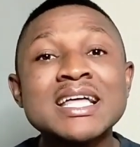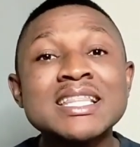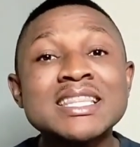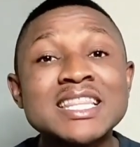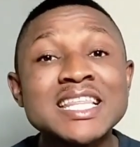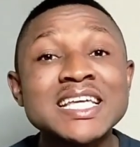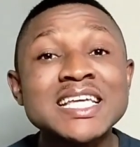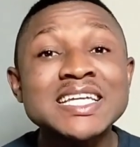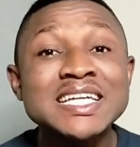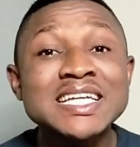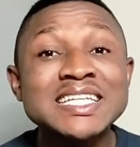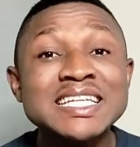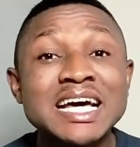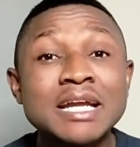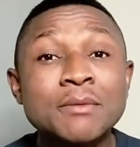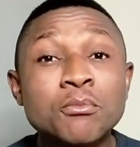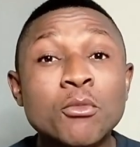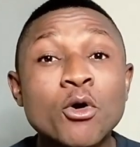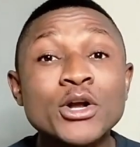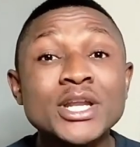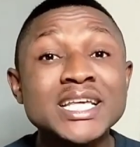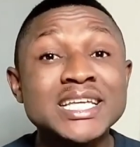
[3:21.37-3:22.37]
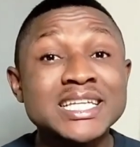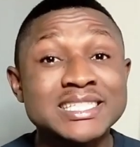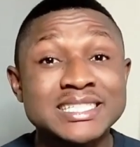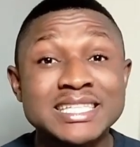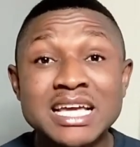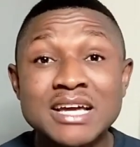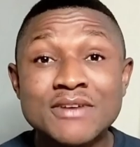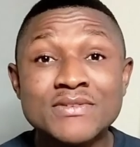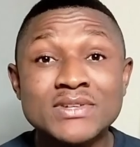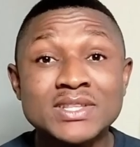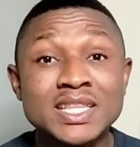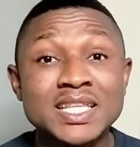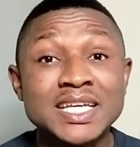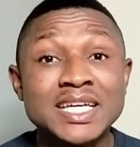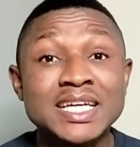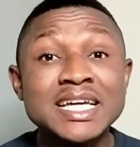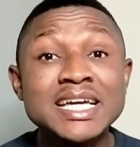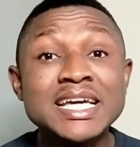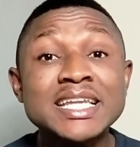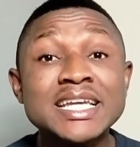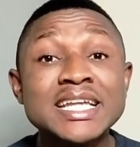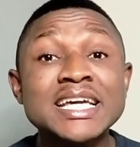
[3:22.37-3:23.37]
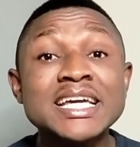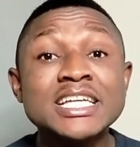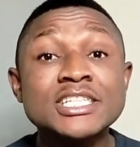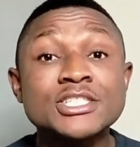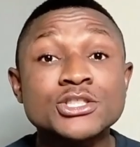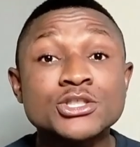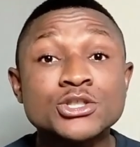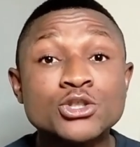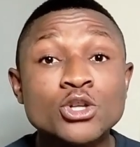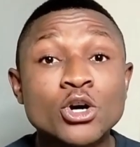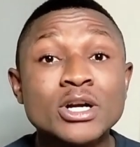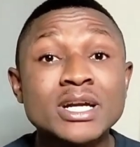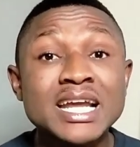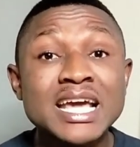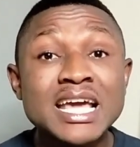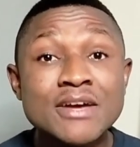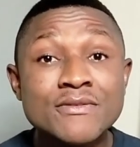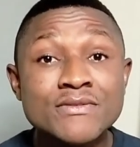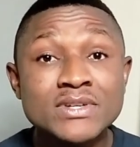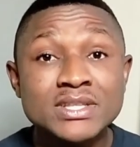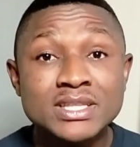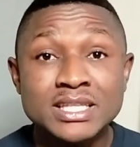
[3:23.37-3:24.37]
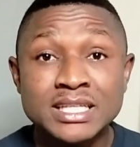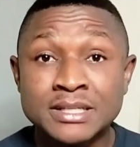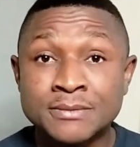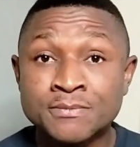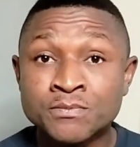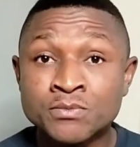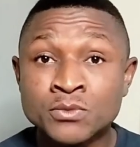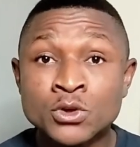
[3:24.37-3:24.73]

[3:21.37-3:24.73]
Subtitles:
thinking that money is everything. It is not everything.